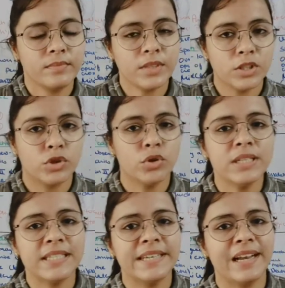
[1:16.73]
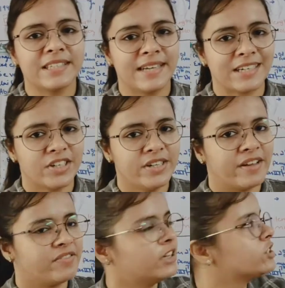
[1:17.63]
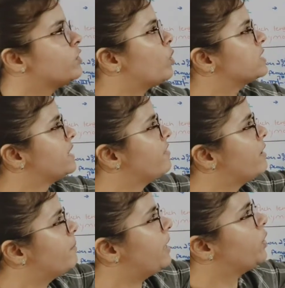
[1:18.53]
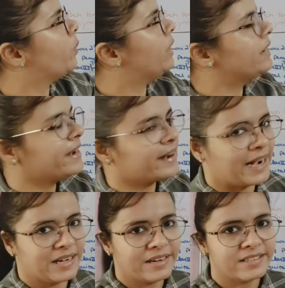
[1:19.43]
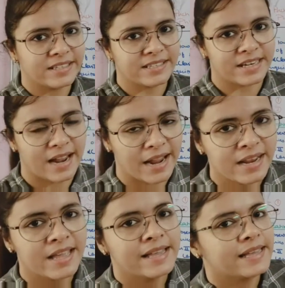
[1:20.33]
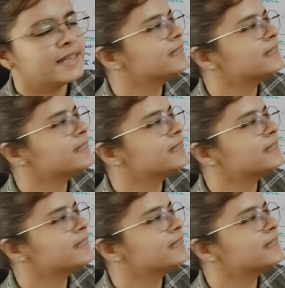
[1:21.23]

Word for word: So the serial extraction definition was given by Dewell in nineteen sixty-nine. He